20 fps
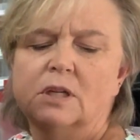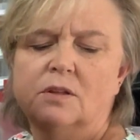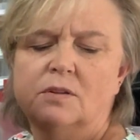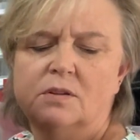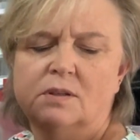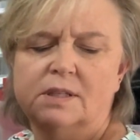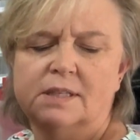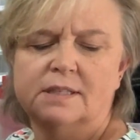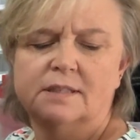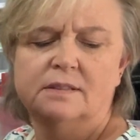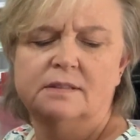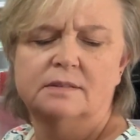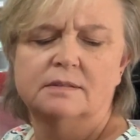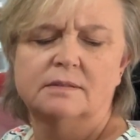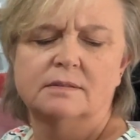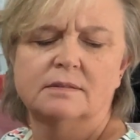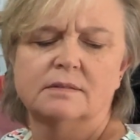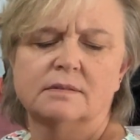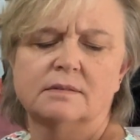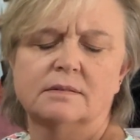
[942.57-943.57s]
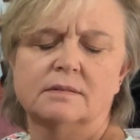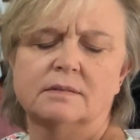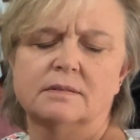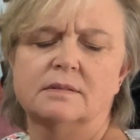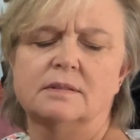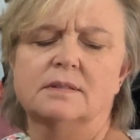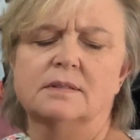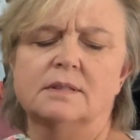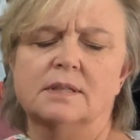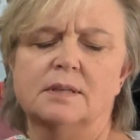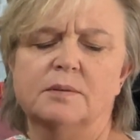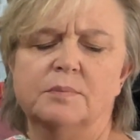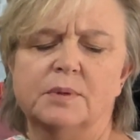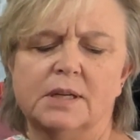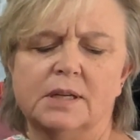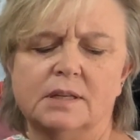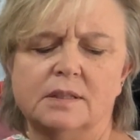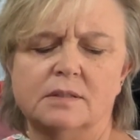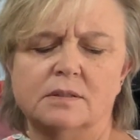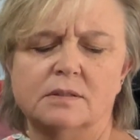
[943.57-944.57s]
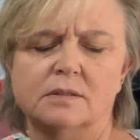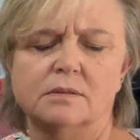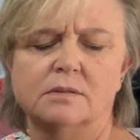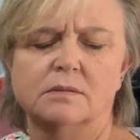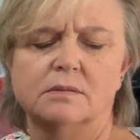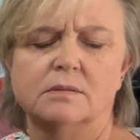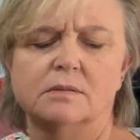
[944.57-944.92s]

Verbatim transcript: They're like little seed beads.